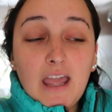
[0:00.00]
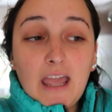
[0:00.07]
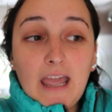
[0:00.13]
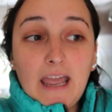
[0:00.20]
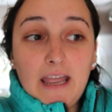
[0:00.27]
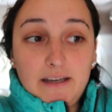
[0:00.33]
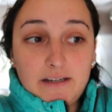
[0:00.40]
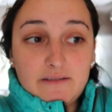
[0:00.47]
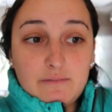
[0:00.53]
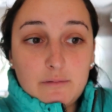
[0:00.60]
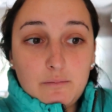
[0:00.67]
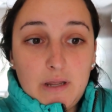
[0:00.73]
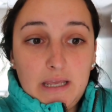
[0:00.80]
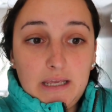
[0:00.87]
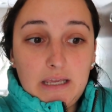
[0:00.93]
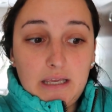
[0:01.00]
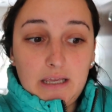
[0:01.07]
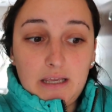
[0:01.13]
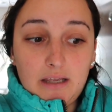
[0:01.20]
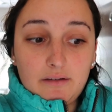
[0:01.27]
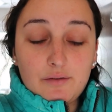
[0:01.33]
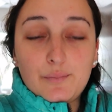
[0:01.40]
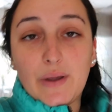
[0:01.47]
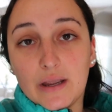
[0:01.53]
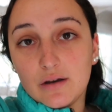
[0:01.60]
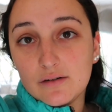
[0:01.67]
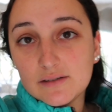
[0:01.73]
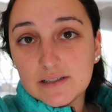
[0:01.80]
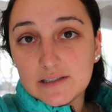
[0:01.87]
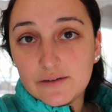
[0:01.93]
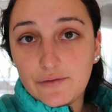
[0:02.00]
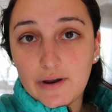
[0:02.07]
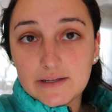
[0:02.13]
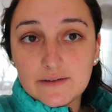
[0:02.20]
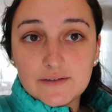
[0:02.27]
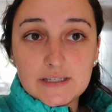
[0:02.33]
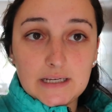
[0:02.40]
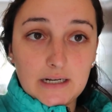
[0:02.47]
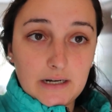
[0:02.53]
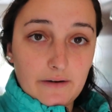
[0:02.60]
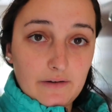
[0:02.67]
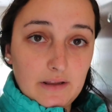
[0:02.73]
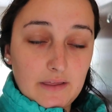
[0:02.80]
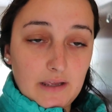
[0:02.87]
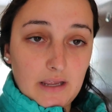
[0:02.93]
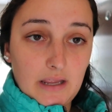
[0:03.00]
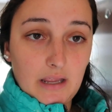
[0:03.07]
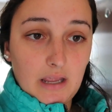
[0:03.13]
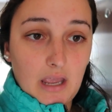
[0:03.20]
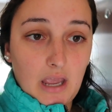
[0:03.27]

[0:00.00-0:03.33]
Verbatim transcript: And I've been making the bagels as you guys have seen and everything.